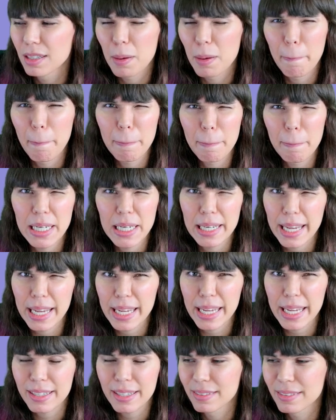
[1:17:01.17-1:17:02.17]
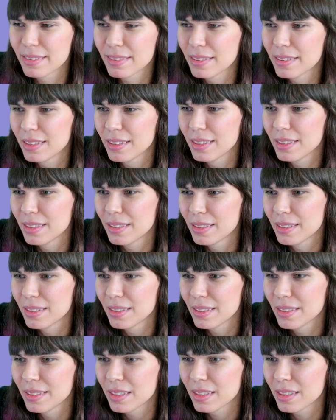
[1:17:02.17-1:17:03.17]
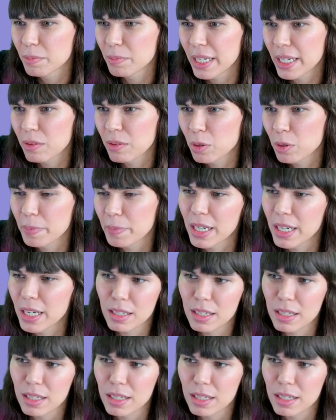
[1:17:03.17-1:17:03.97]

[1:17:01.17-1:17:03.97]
Monday. So Monday we'll be on